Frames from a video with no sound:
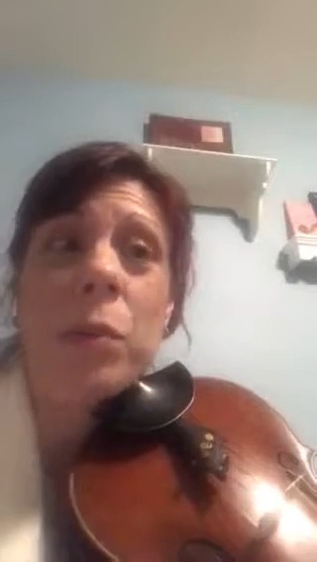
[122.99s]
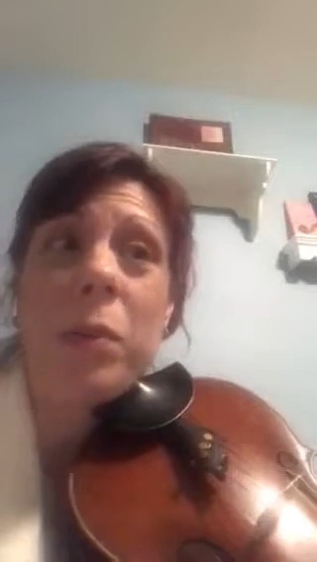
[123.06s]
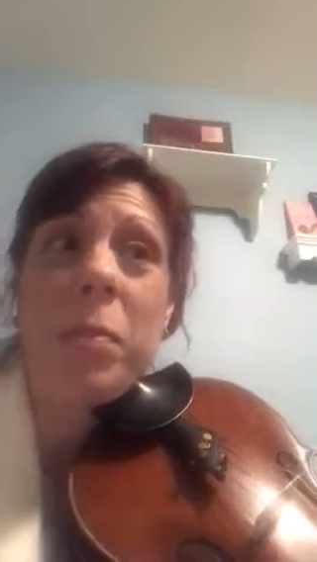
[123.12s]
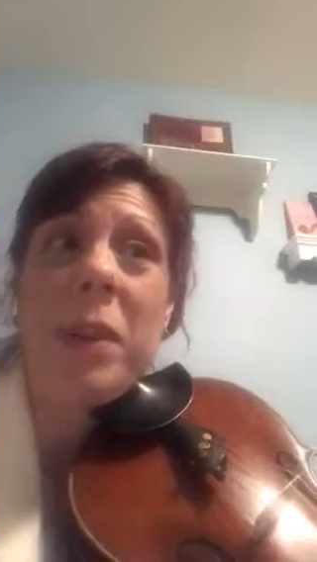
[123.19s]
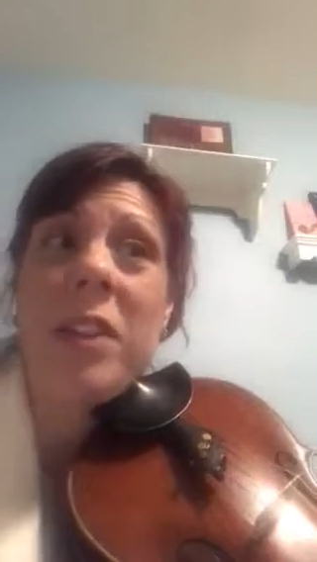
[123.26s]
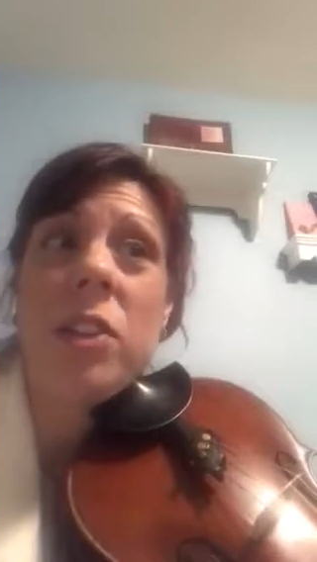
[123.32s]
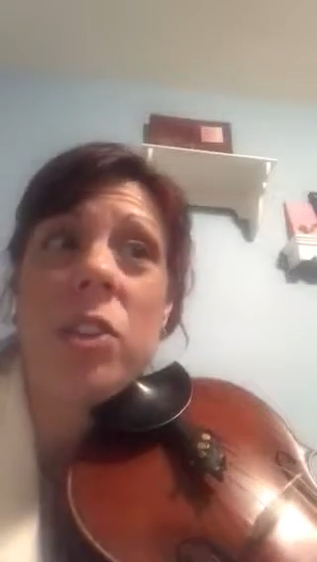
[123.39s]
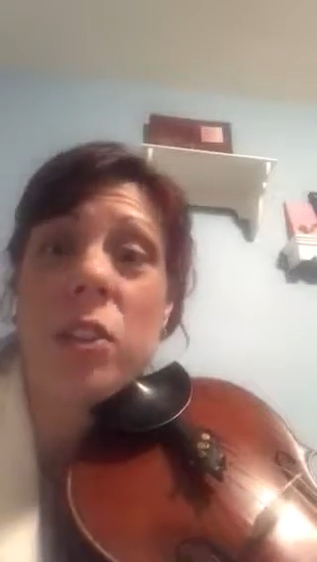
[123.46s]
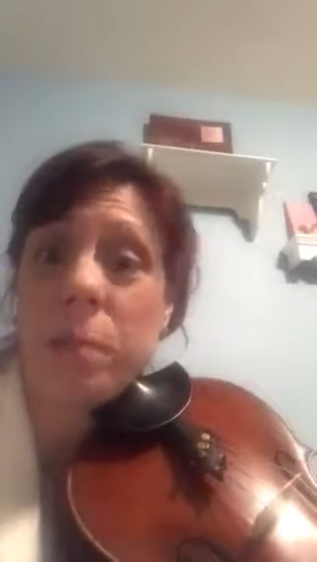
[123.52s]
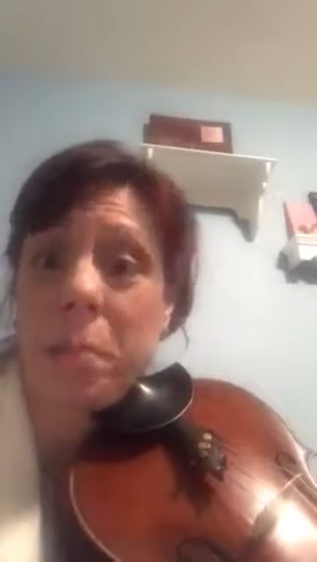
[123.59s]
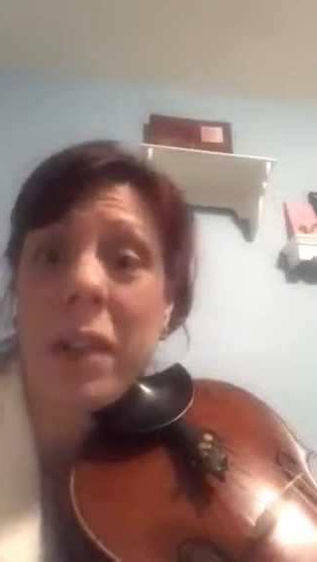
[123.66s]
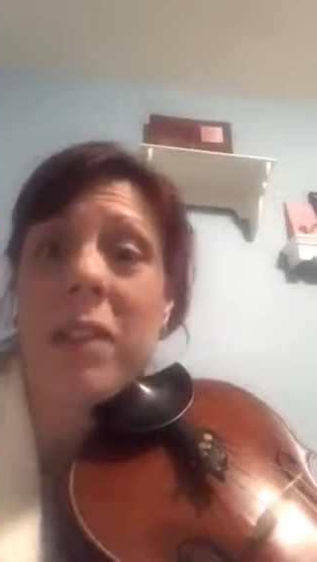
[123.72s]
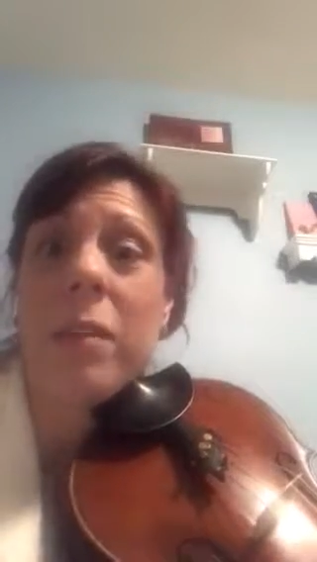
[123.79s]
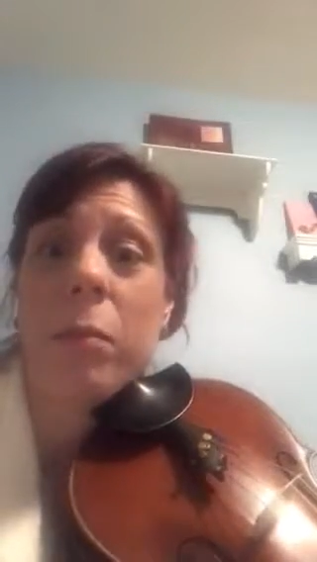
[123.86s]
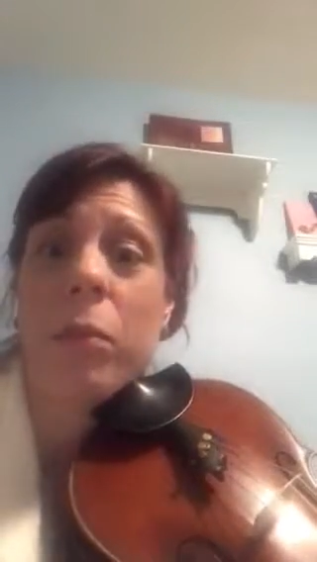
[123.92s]
would be to just
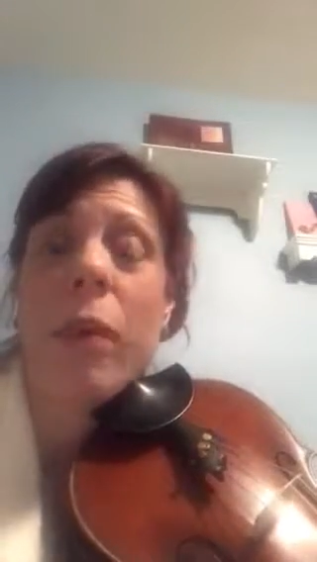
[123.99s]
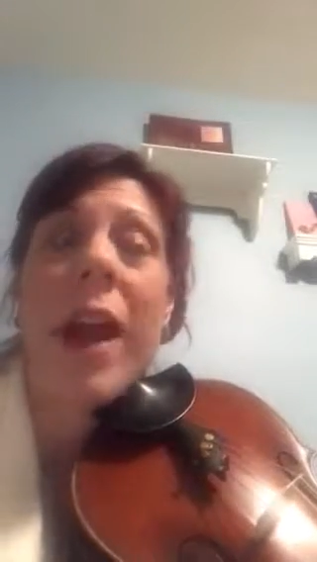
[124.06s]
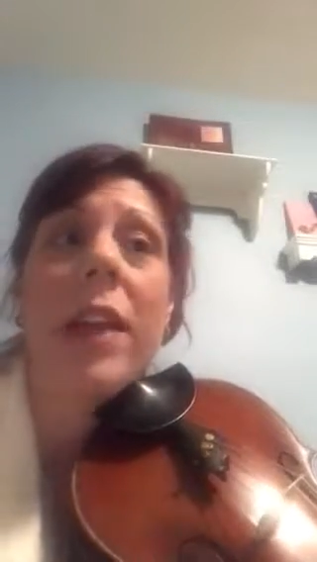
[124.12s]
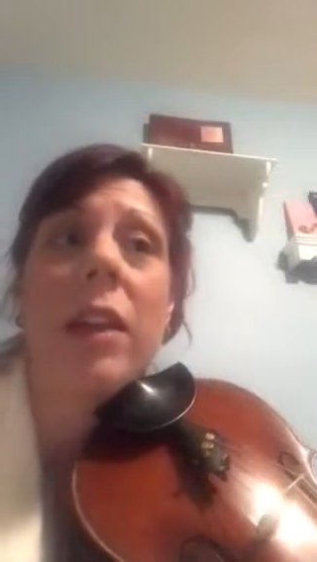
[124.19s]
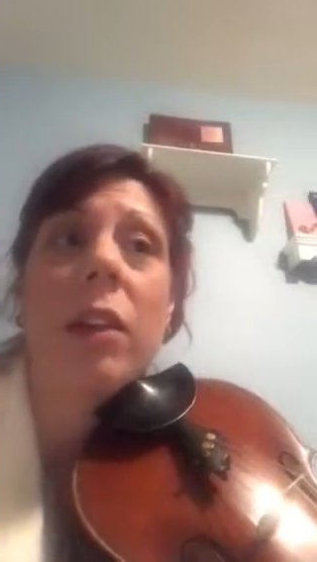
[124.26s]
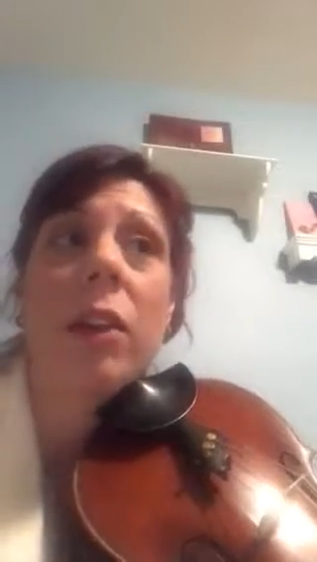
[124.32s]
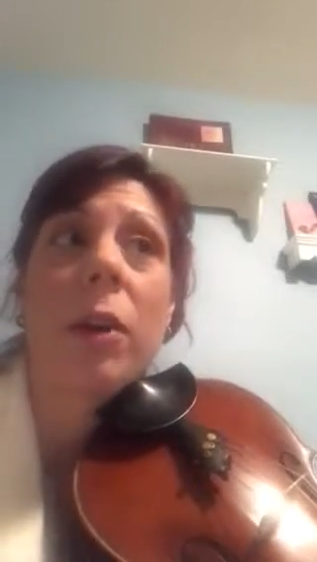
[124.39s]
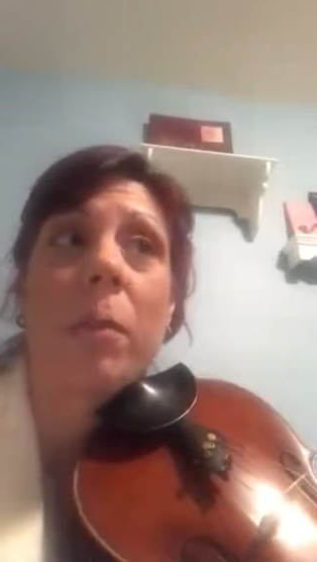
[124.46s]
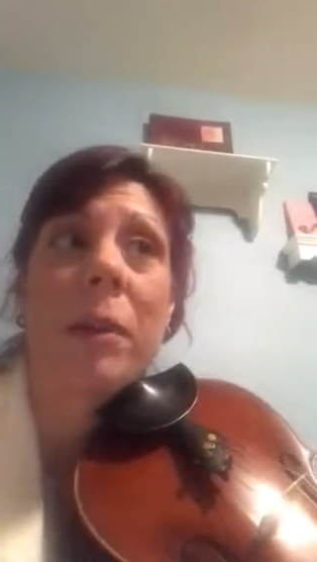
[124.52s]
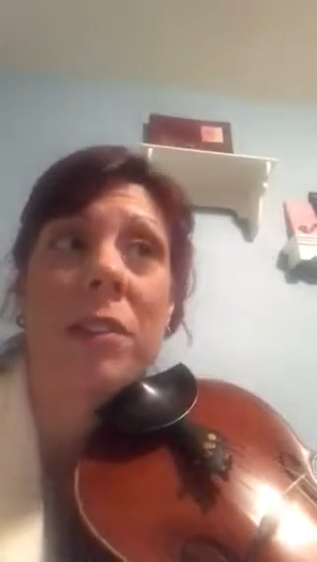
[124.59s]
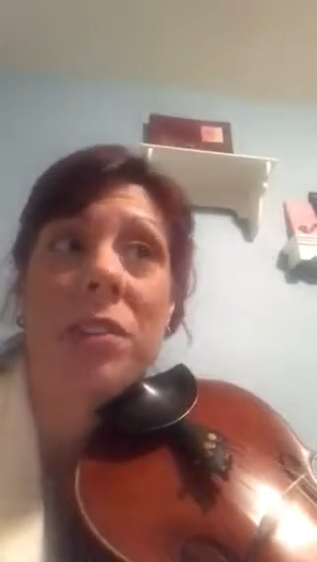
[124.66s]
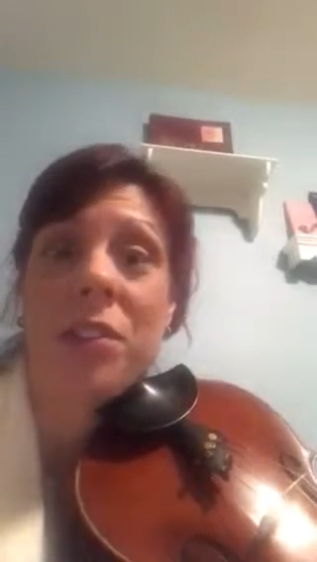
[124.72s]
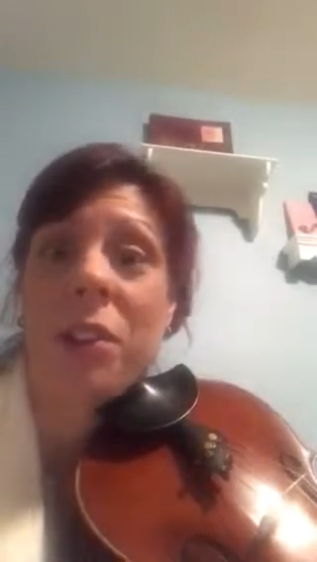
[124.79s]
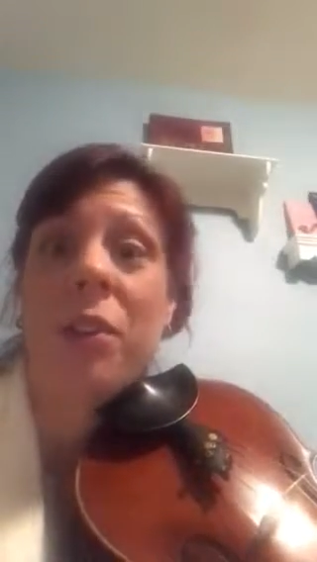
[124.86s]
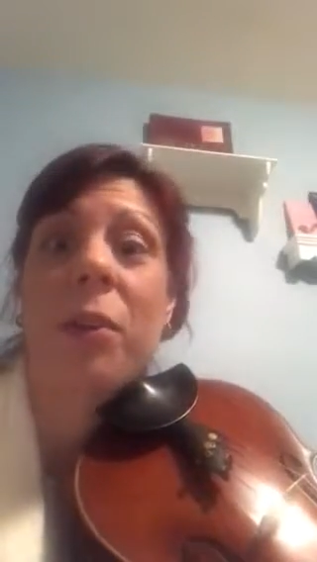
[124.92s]
play them regular but
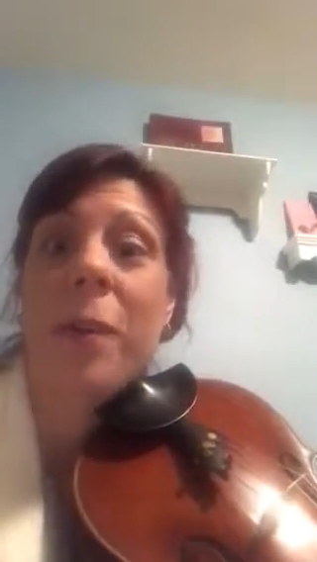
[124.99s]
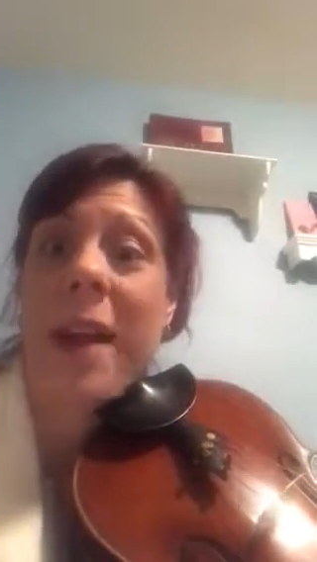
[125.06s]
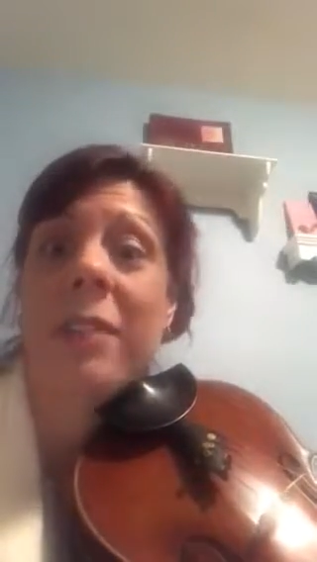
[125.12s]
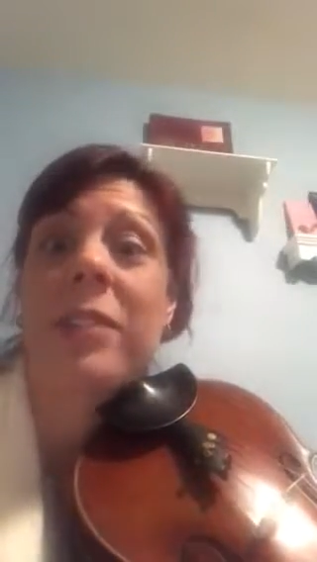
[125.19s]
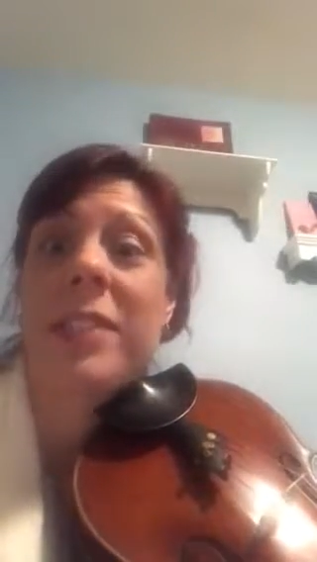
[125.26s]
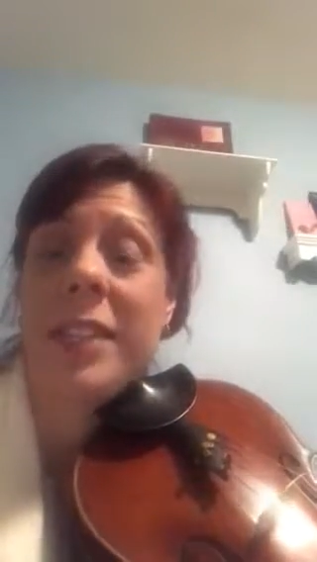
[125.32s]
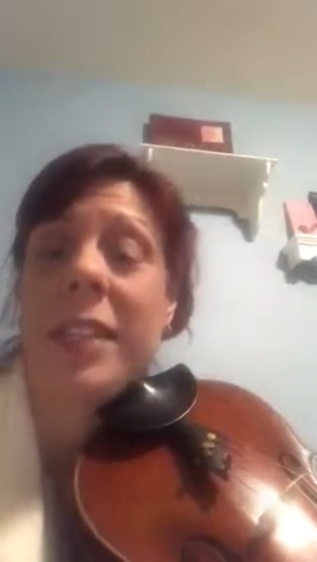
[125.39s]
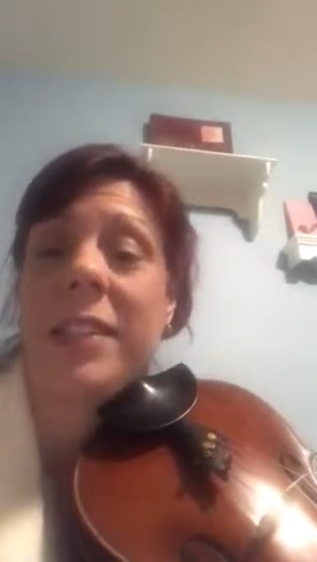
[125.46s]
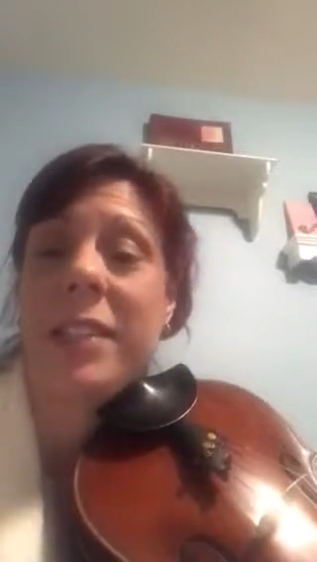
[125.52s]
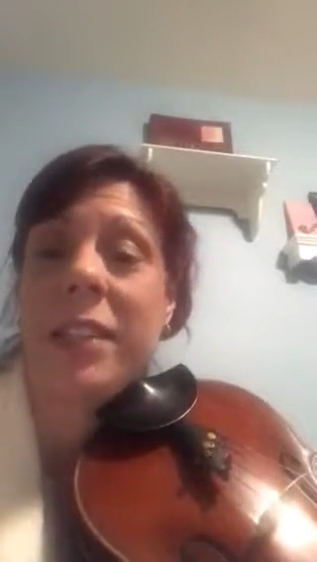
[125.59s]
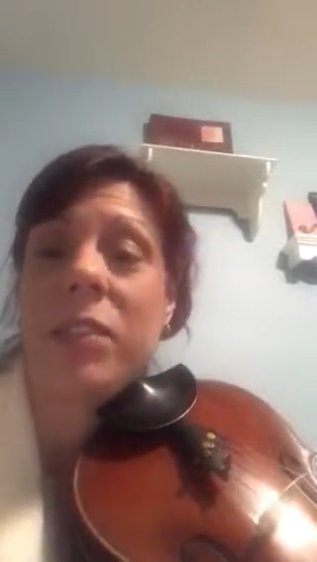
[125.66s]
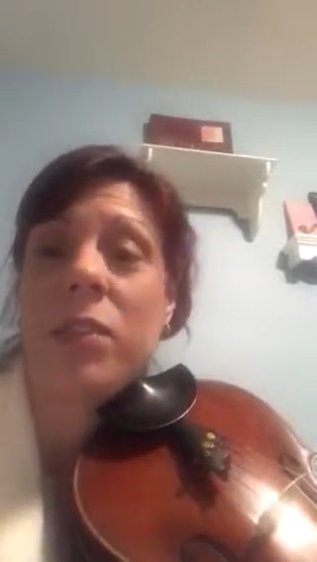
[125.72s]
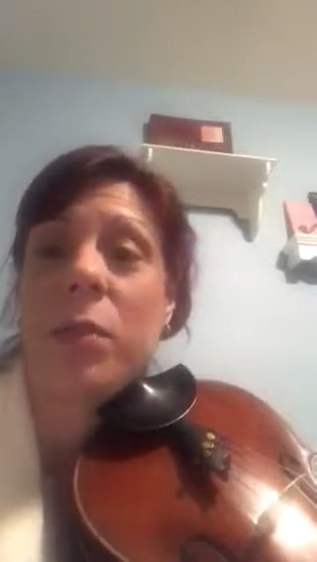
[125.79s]
start around 60.